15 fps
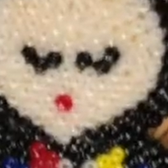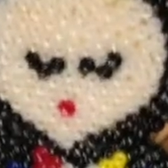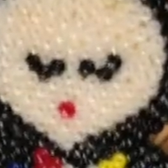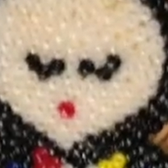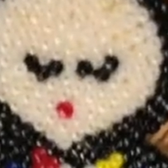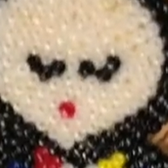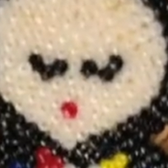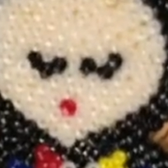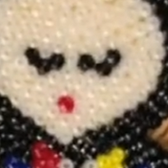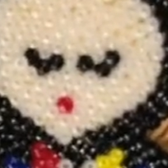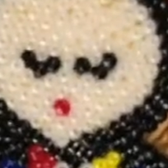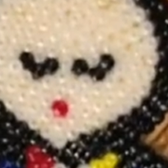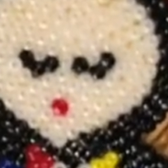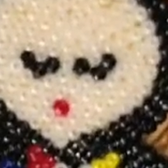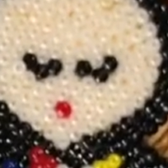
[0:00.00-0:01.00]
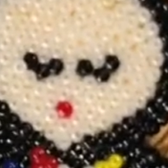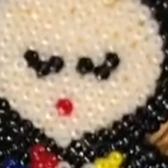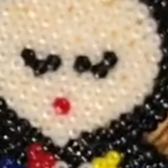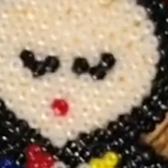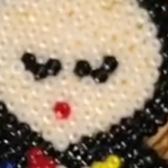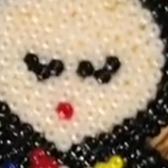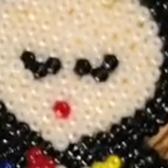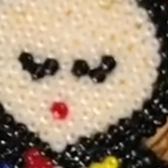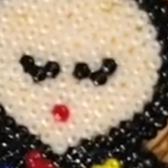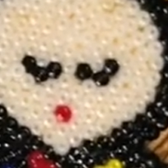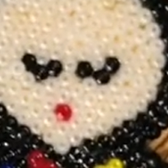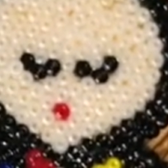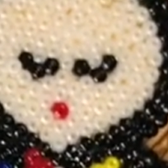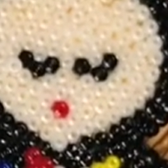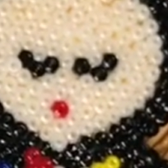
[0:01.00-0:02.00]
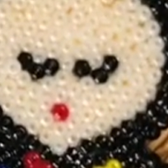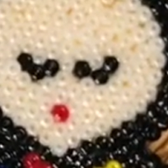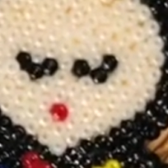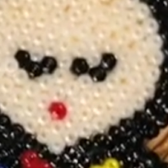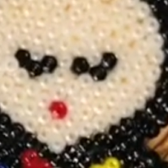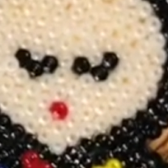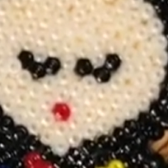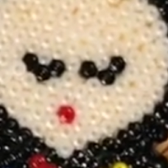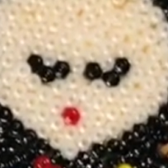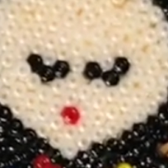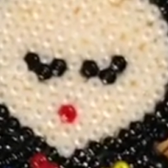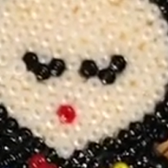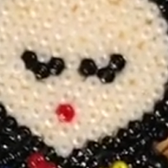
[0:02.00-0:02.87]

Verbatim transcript: line of energy. You'll see this in other um,